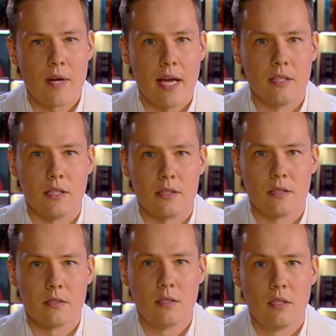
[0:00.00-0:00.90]
created.
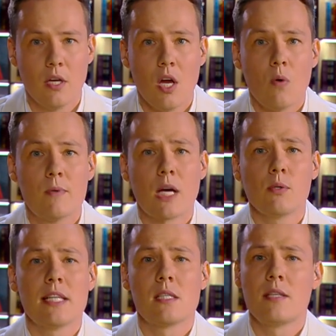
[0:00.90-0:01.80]

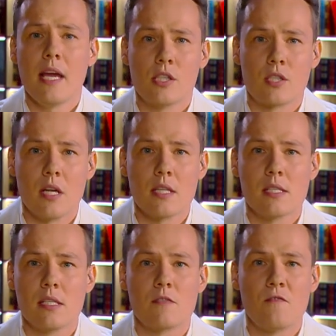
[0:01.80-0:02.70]
Without hesitation,
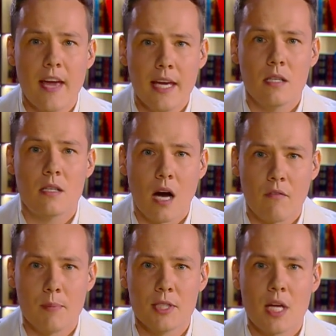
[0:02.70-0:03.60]
this fake
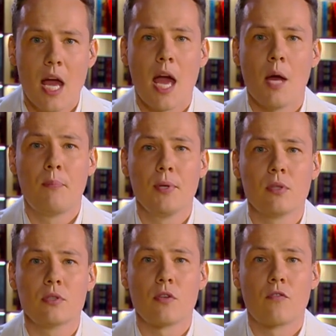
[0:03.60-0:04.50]
government
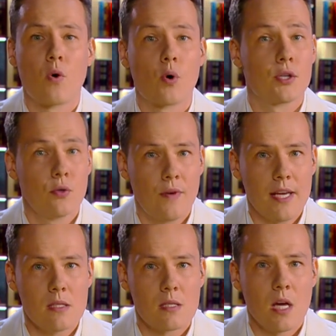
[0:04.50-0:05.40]
appealed for
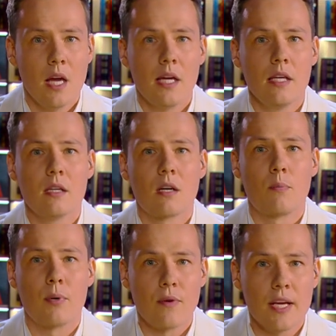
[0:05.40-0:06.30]
Kuwait's
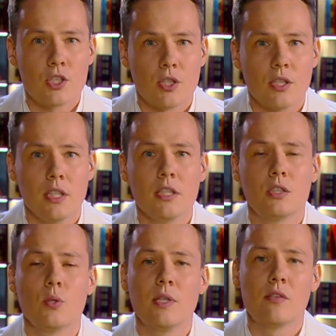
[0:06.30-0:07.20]
incorporation
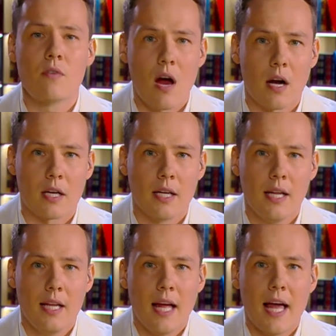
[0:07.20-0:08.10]
into Iraq,
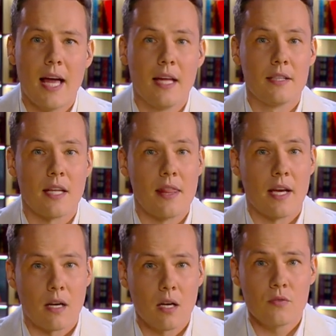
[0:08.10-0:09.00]
and
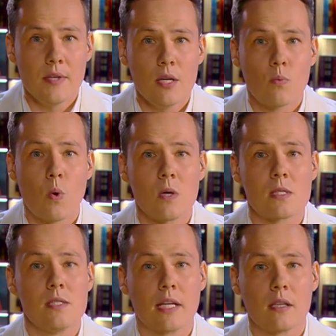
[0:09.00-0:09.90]
the country
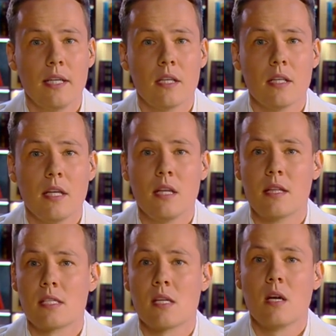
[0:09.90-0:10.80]
was declared
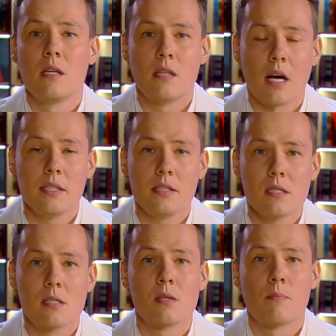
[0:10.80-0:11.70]
its
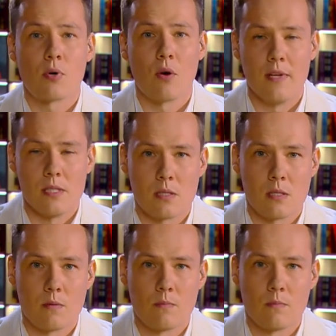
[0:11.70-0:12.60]
19th province.